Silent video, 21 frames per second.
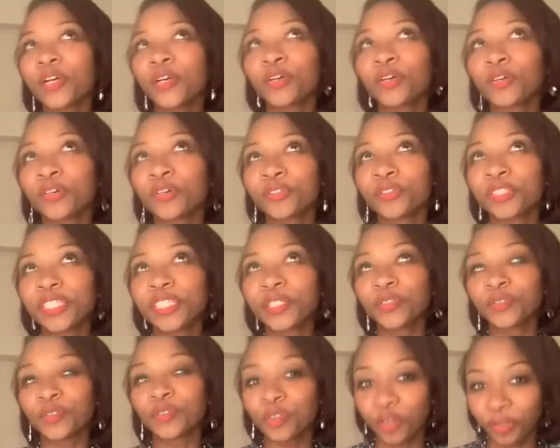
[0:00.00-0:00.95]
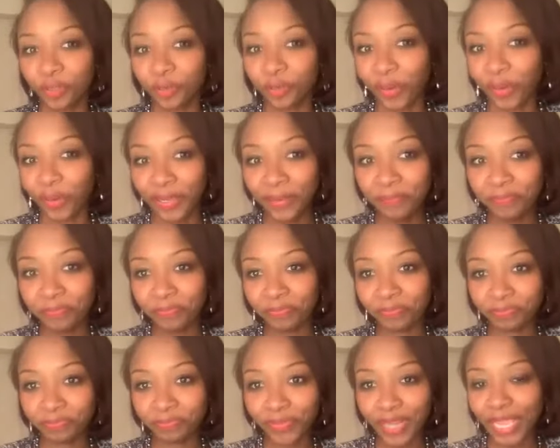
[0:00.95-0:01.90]
go till 2 or 3.
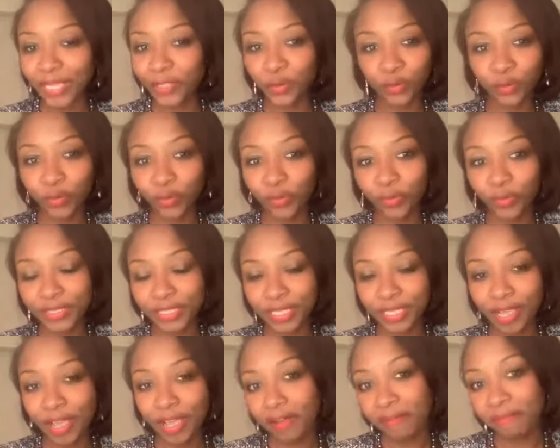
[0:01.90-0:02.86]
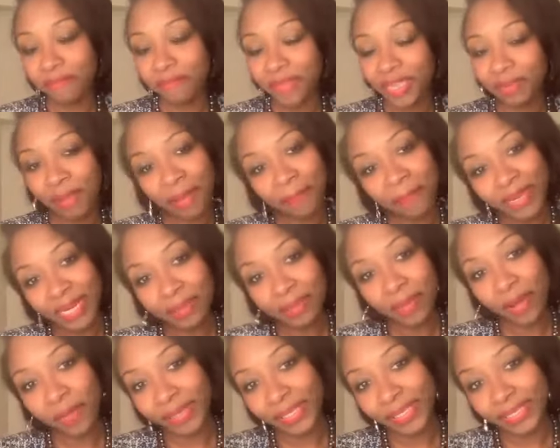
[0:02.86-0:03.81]
Okay. I do uh, my
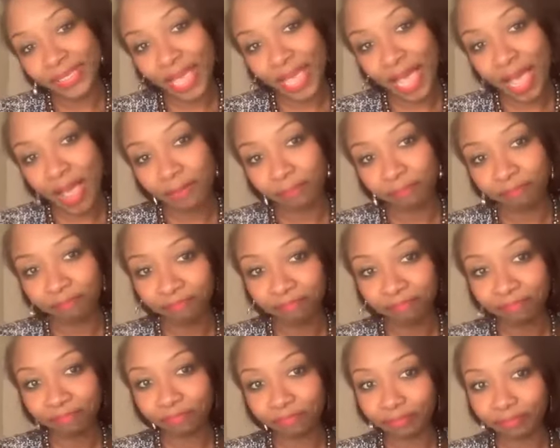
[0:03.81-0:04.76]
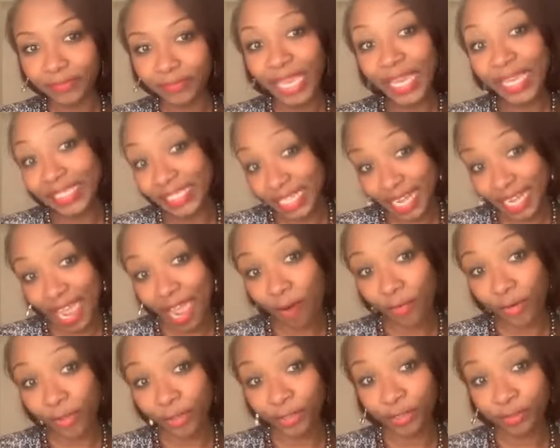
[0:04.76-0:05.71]
minimum is um 18
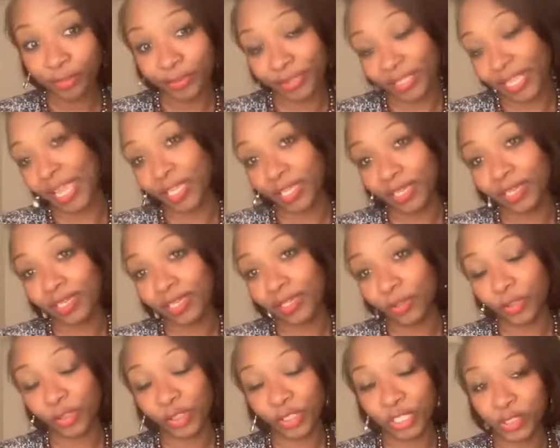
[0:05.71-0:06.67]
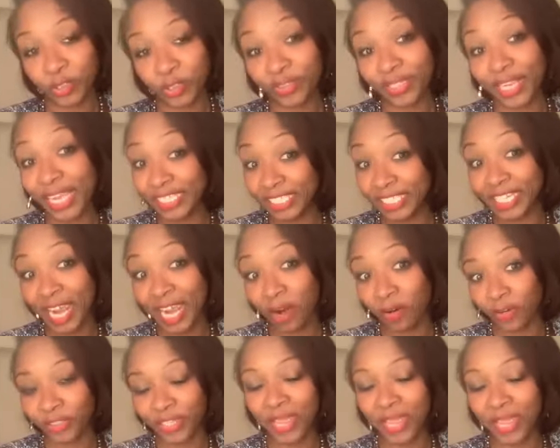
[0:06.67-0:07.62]
hours, but I usually do 19
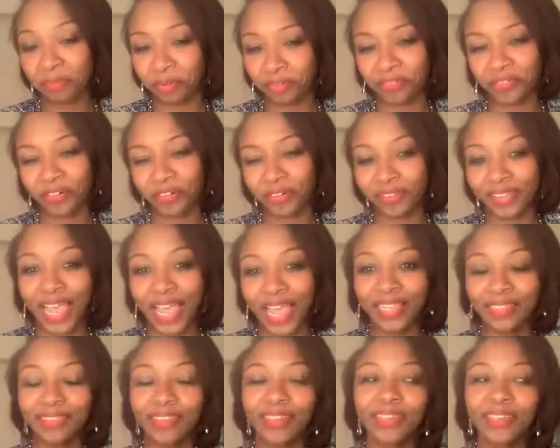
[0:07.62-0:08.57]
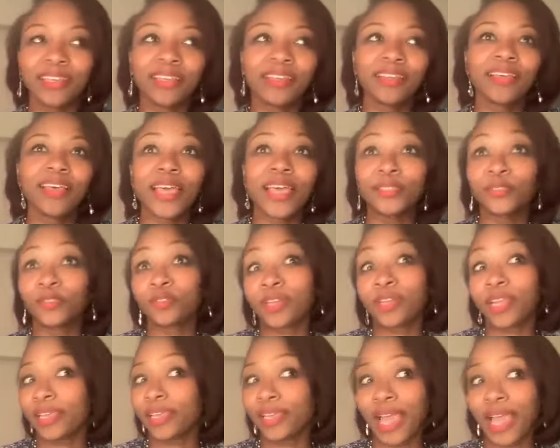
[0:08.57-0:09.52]
hours. I prefer that and
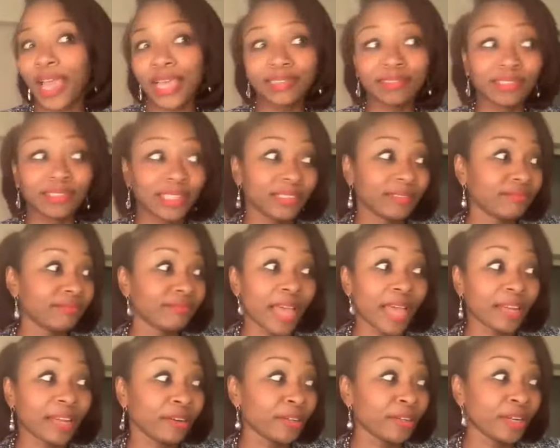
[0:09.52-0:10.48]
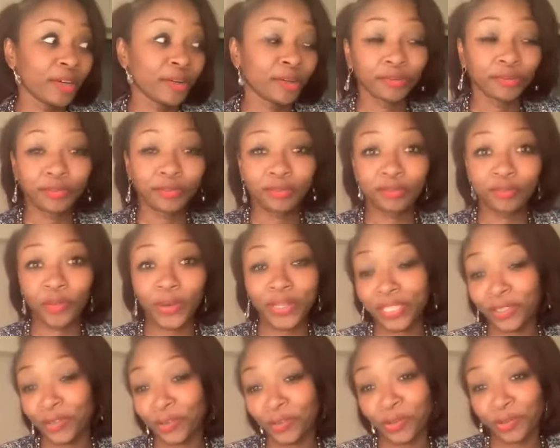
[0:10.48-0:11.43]
today I did I don't know
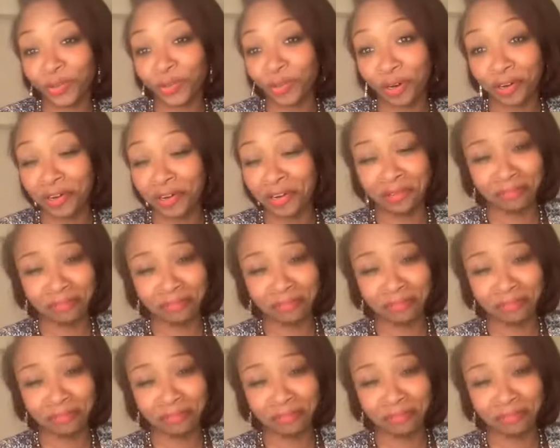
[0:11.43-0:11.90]
22 or